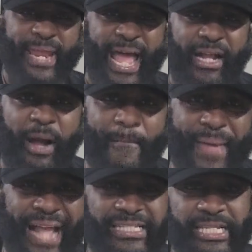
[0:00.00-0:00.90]
that. Come
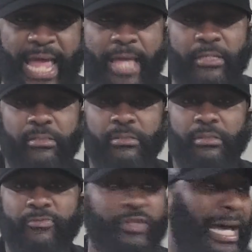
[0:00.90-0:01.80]
back to that.
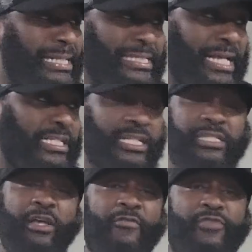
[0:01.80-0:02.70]
You gotta text yourself